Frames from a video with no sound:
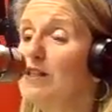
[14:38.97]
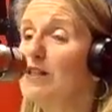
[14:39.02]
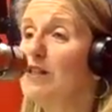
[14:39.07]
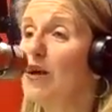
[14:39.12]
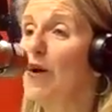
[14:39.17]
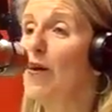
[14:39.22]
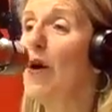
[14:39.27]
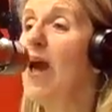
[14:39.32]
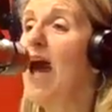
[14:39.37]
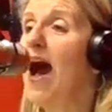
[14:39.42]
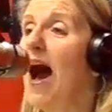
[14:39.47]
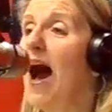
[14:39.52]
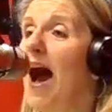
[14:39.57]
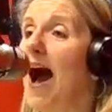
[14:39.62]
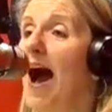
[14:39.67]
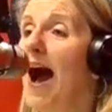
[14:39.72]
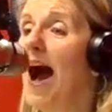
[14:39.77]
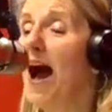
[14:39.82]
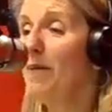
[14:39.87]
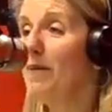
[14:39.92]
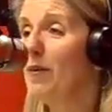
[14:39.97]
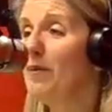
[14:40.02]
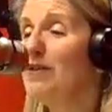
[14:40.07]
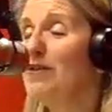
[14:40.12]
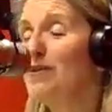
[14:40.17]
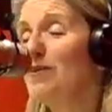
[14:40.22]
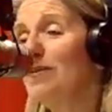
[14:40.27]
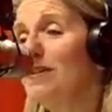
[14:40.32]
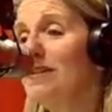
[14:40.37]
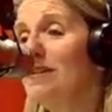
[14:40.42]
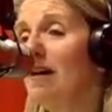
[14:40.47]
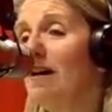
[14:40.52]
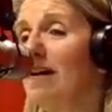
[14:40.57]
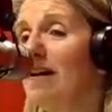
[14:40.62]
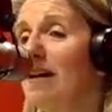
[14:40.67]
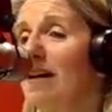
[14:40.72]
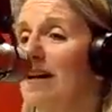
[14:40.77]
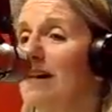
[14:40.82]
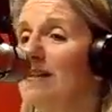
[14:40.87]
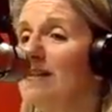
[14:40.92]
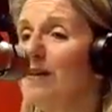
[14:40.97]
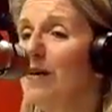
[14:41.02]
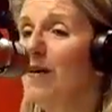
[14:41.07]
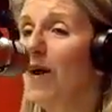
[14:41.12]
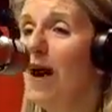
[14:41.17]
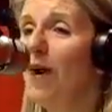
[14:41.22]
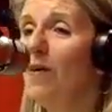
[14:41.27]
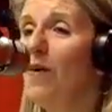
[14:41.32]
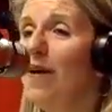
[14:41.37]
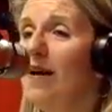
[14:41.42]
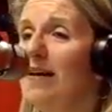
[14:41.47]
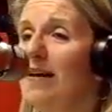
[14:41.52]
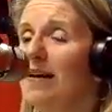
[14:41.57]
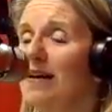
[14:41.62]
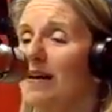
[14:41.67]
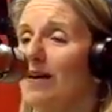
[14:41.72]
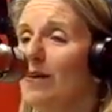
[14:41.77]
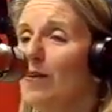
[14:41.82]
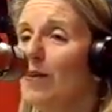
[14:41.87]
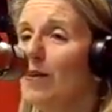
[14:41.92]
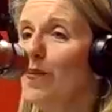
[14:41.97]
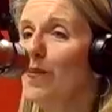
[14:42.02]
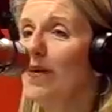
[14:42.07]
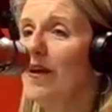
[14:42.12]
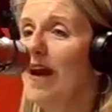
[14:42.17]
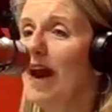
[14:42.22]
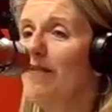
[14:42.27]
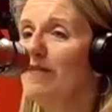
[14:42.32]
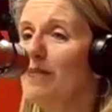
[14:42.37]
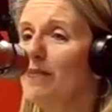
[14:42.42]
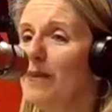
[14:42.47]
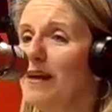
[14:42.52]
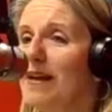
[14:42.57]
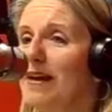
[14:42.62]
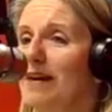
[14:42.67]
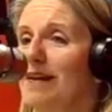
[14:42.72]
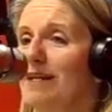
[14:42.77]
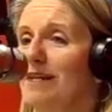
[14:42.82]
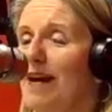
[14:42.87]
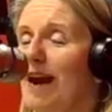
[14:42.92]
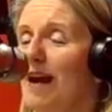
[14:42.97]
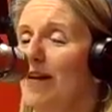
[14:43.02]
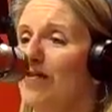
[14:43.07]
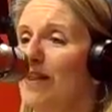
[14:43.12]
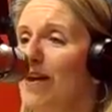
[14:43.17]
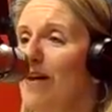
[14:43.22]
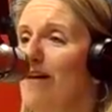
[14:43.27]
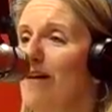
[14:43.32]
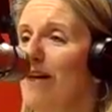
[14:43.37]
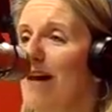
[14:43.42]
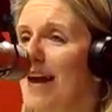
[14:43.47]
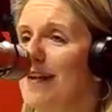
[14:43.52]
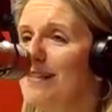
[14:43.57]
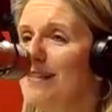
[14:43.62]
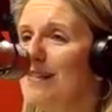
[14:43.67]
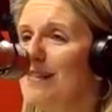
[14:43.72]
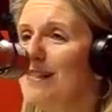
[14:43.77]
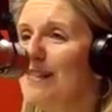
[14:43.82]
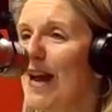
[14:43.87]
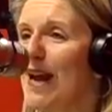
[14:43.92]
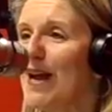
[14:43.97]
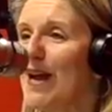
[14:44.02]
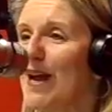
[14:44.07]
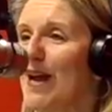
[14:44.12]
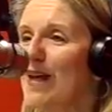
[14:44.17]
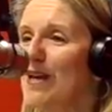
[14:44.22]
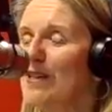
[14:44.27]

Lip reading: So I'm always doing the talking, so I want to hear what everybody out there has to say.